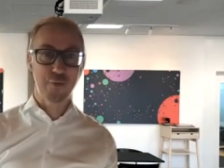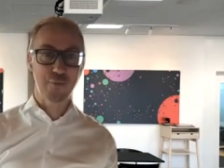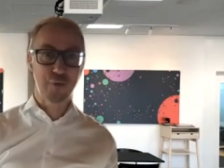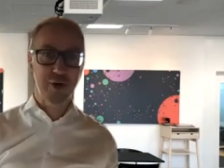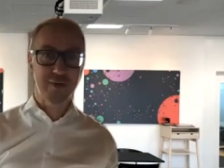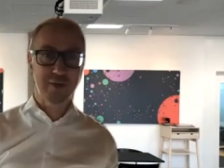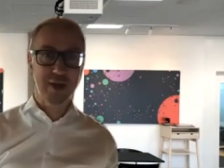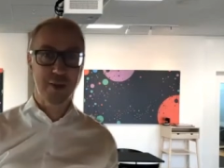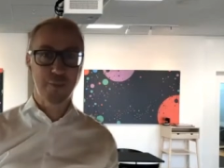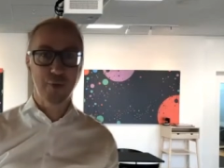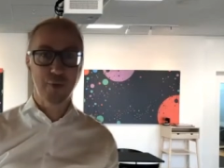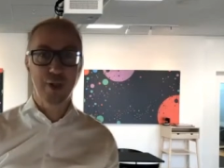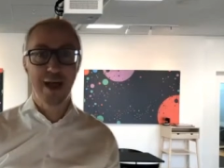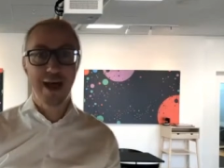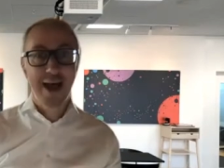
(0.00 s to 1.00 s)
for
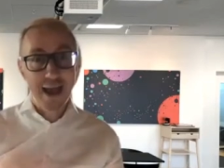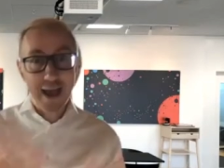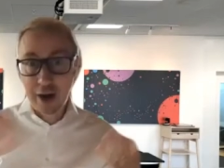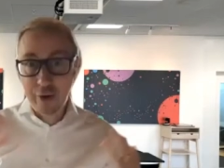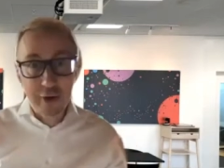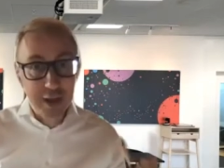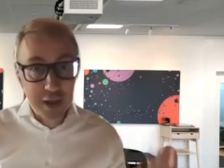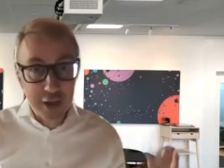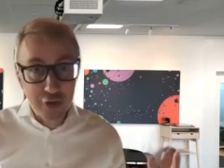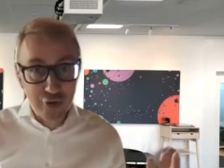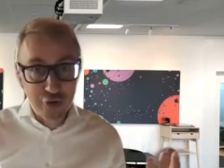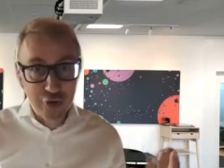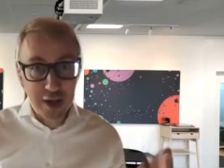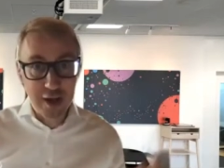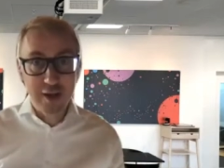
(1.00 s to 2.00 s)
example.
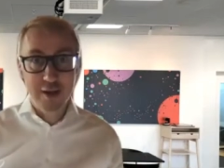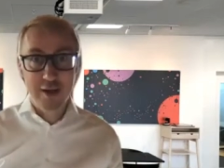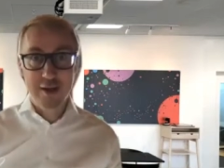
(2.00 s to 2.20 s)
AirAsia